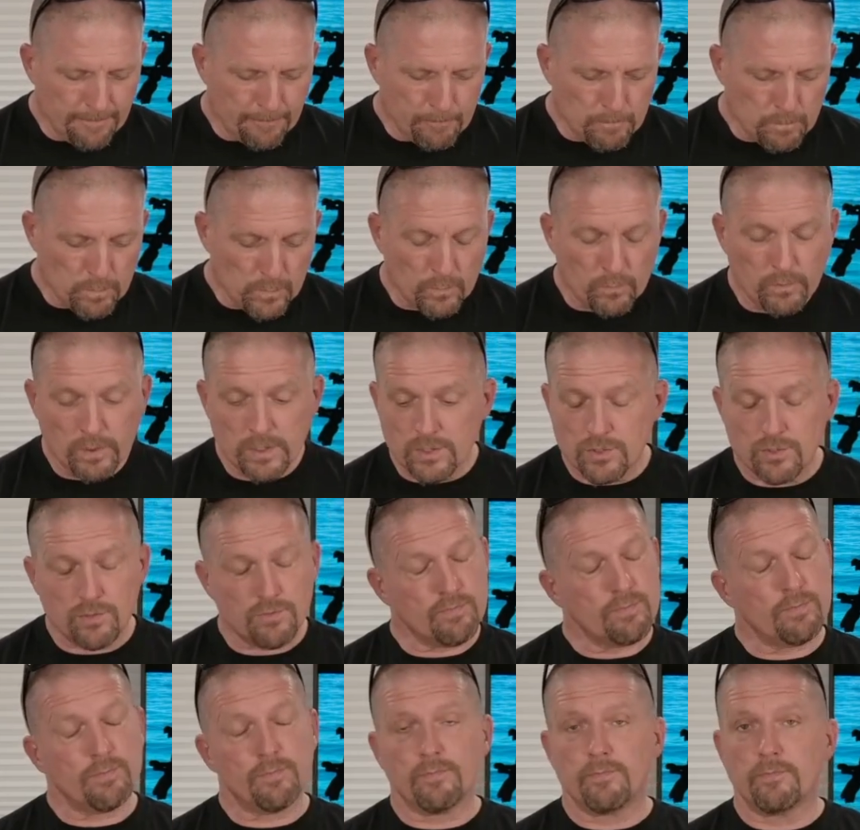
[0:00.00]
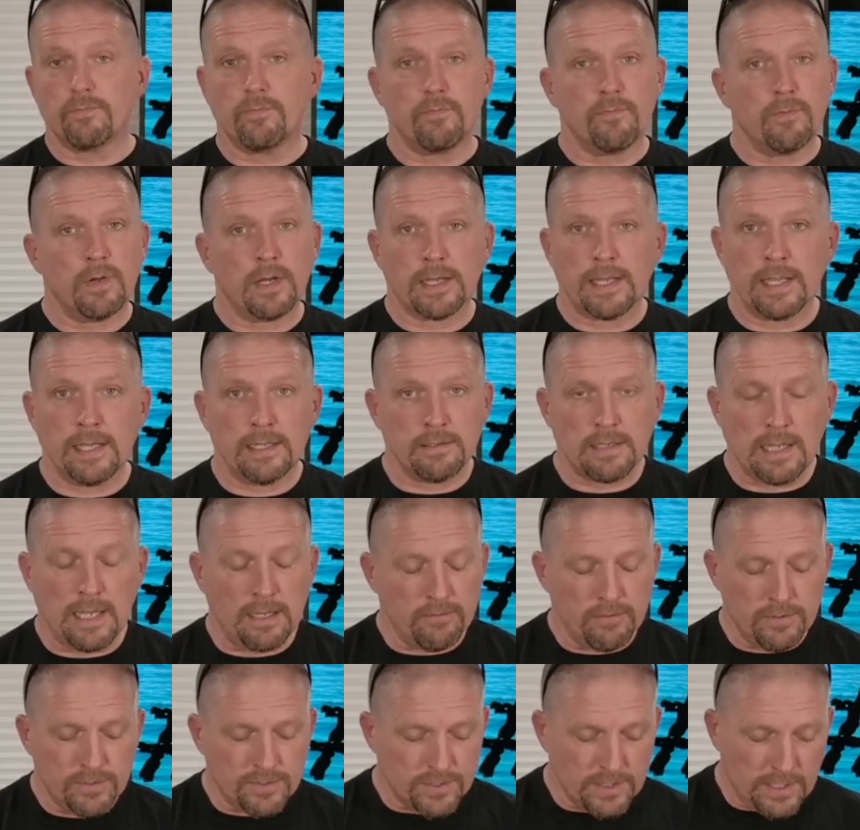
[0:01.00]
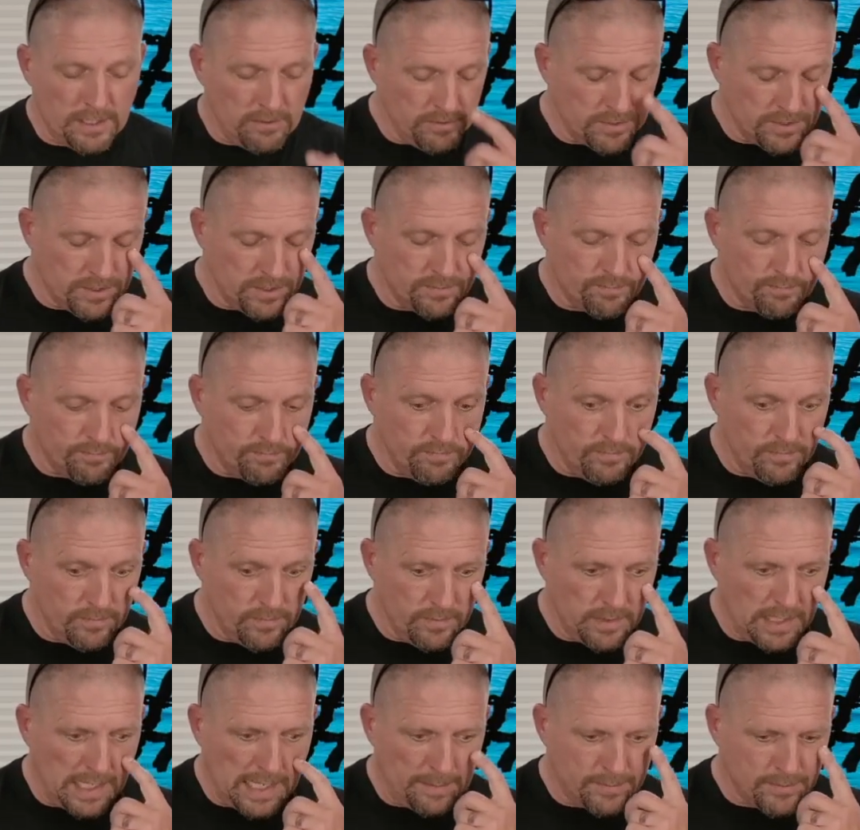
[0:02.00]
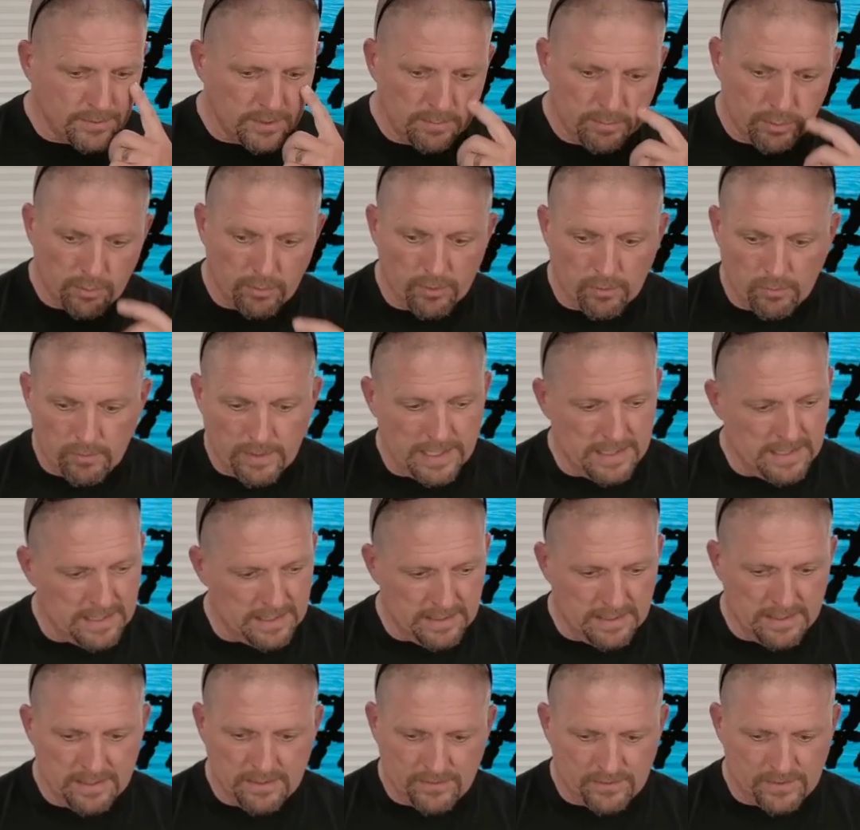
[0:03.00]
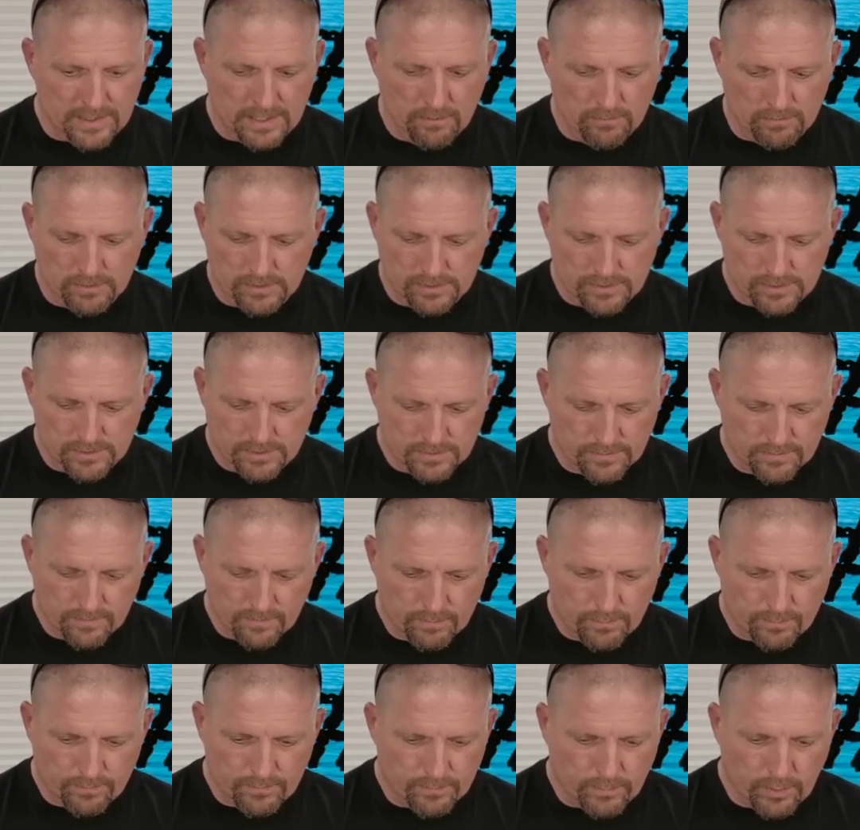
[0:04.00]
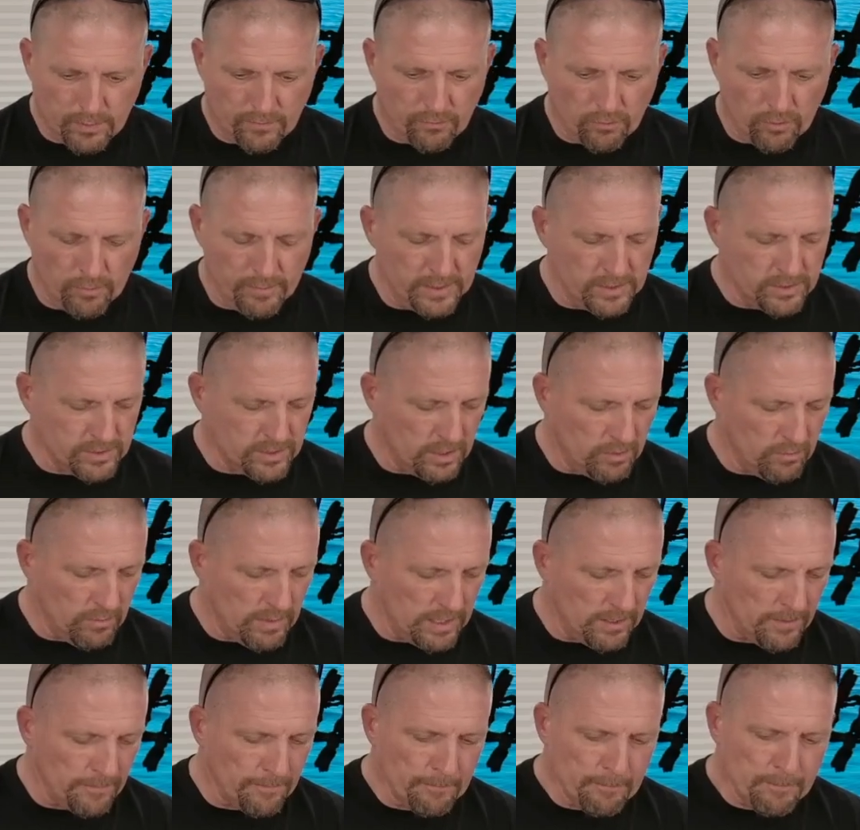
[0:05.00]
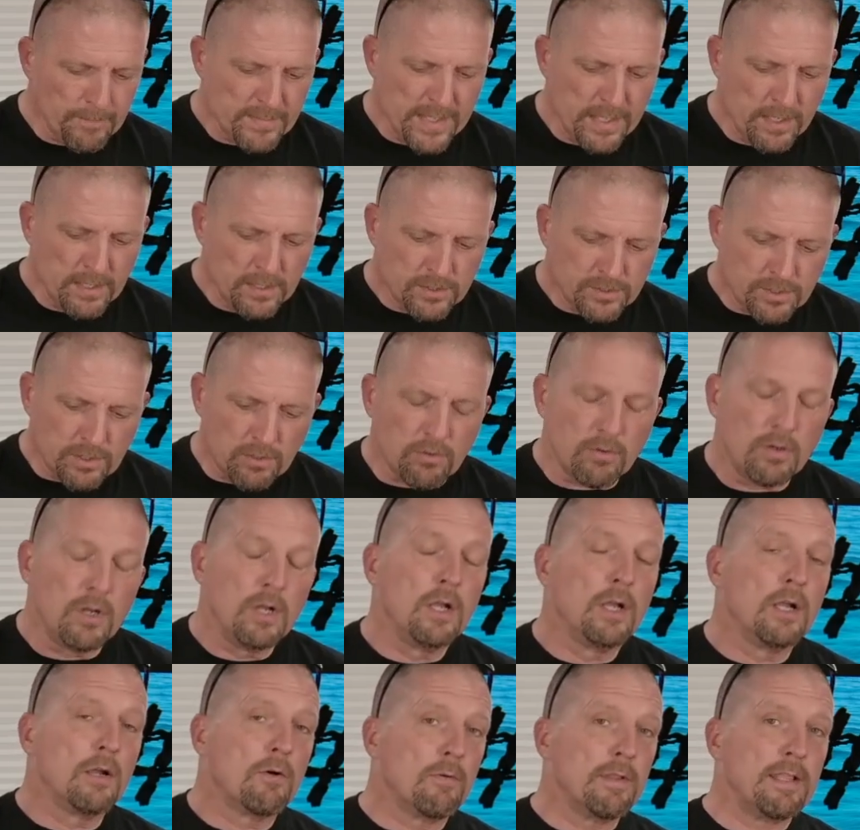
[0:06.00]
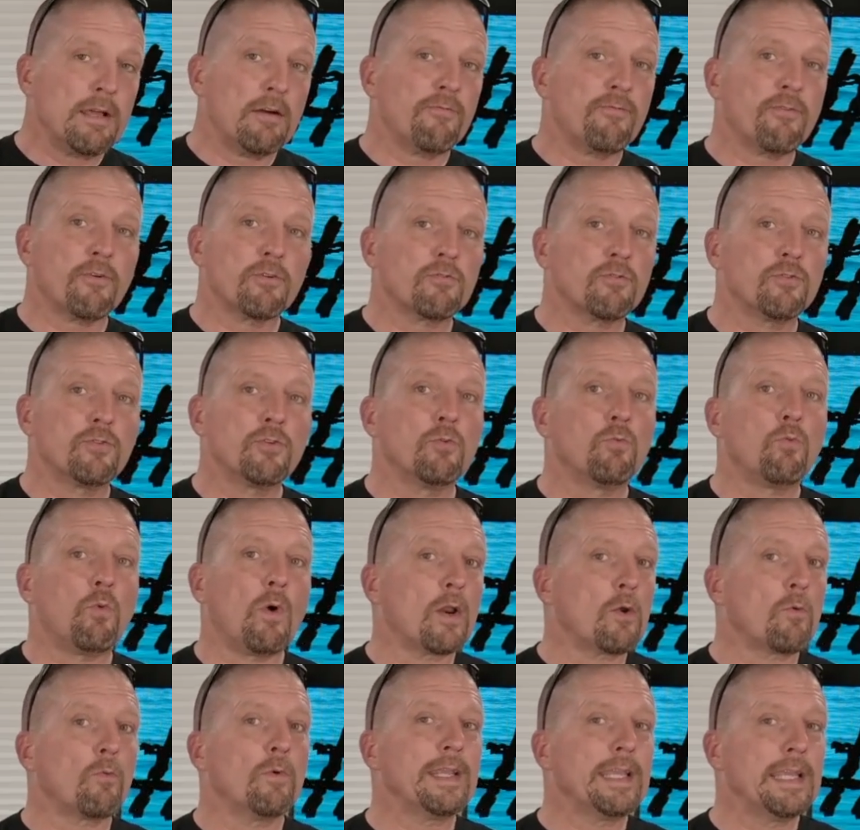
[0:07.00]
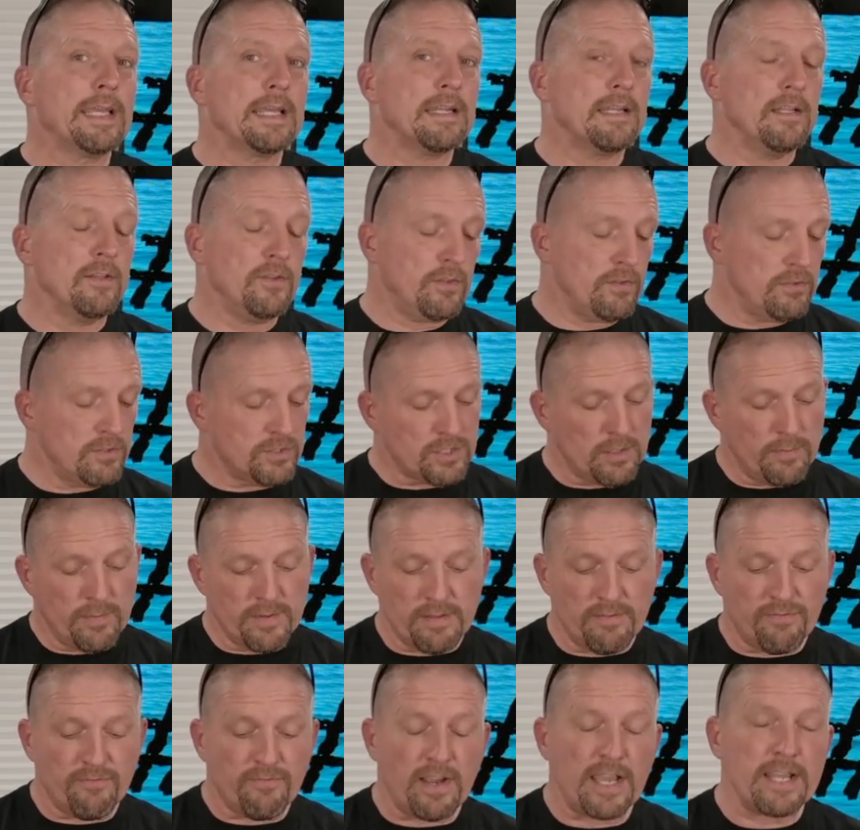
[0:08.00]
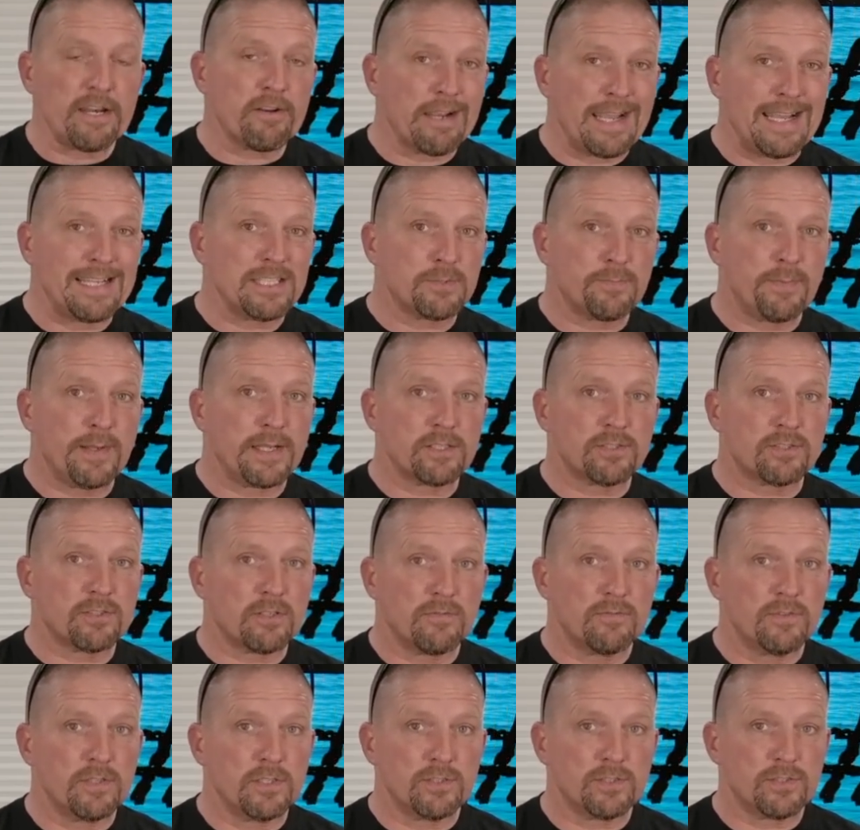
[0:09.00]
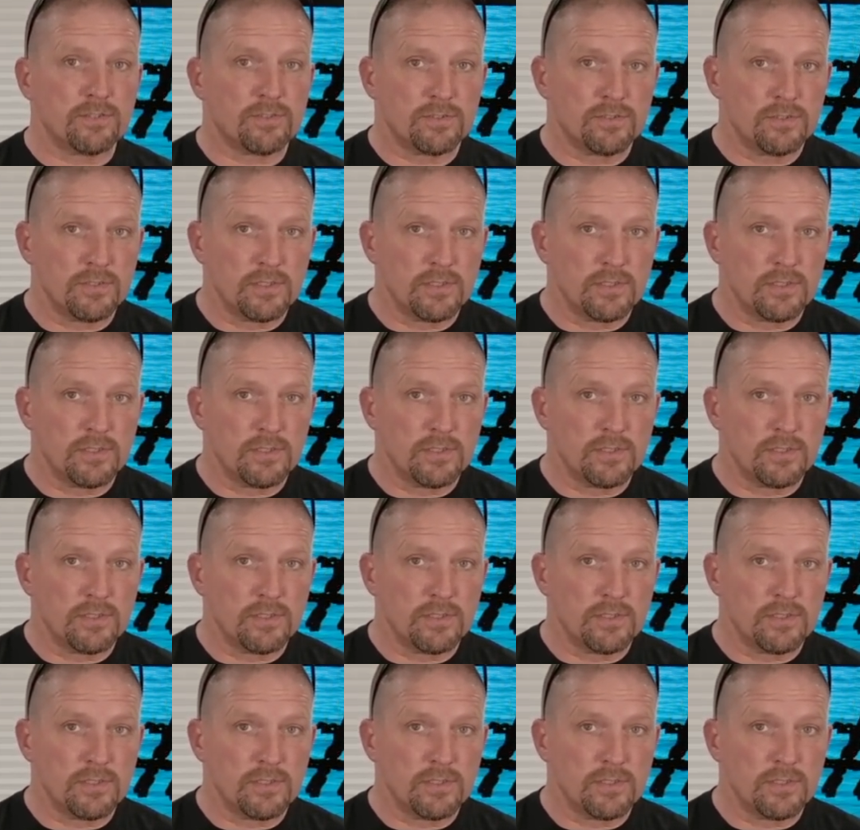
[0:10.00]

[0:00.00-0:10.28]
which again, I was just absolutely blown away that this thing was performing so well. So without further ado, why don't we get into some of the finer aspects of this